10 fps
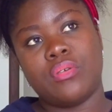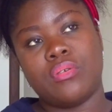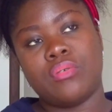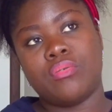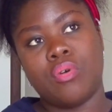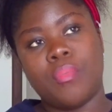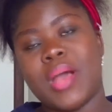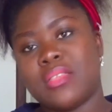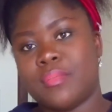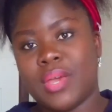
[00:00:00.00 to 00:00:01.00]
you go
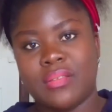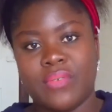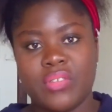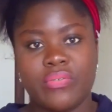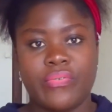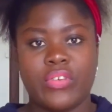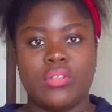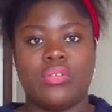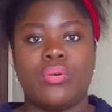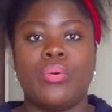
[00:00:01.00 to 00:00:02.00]
back to my anniversary
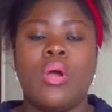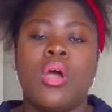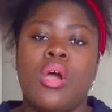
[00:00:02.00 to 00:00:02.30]
video,